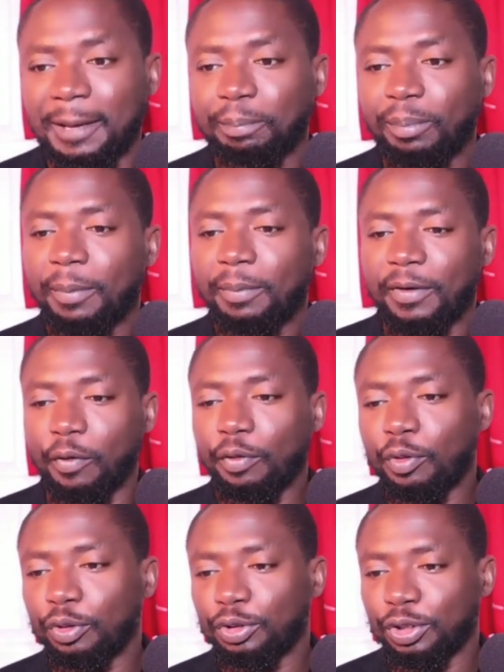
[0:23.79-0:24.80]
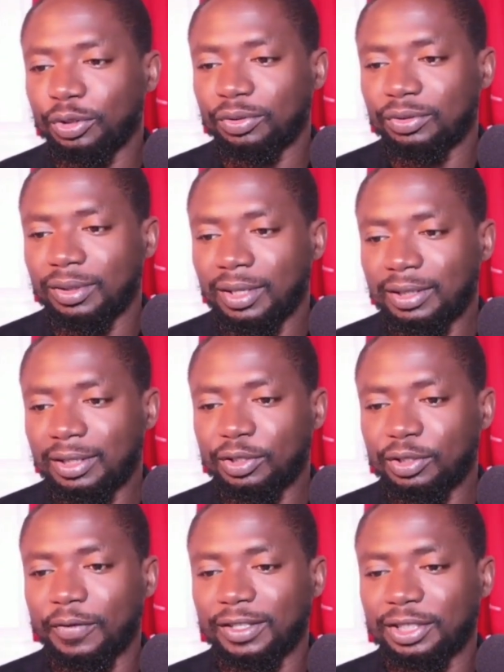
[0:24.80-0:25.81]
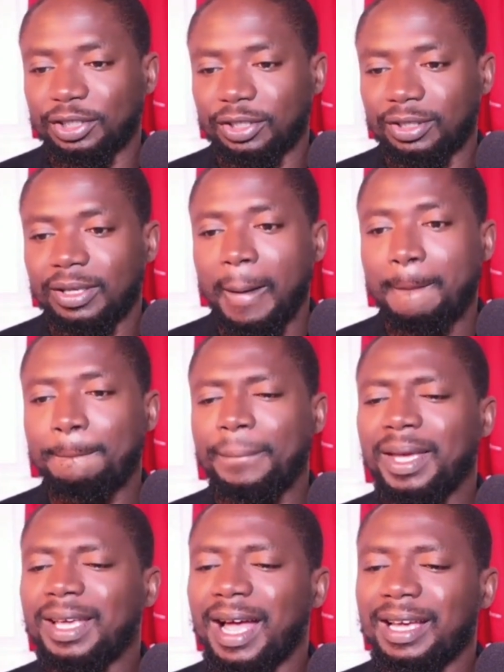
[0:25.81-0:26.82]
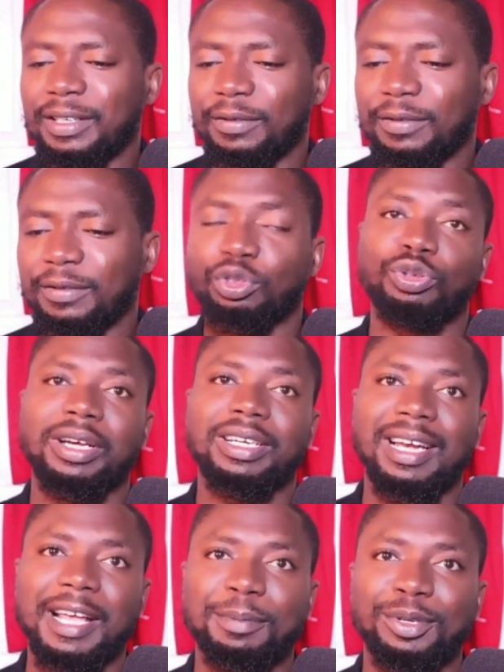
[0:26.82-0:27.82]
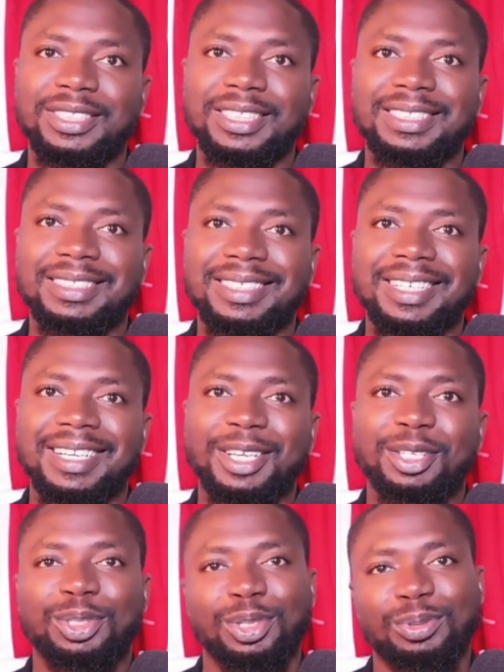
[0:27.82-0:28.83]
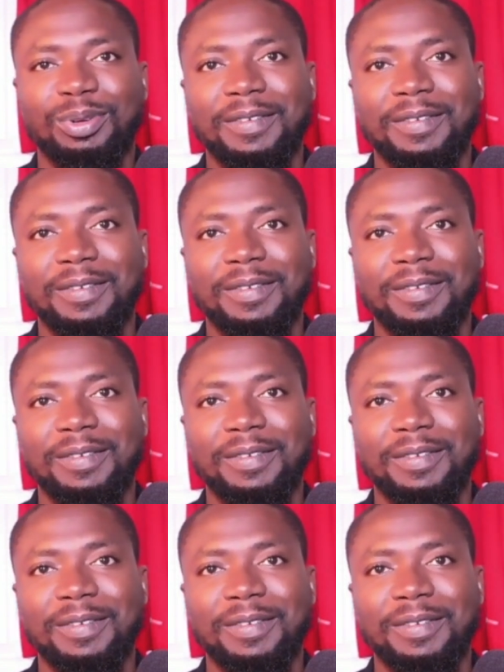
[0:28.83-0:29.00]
Before we continue this conversation, be kind enough to strike the like button. Subscribe,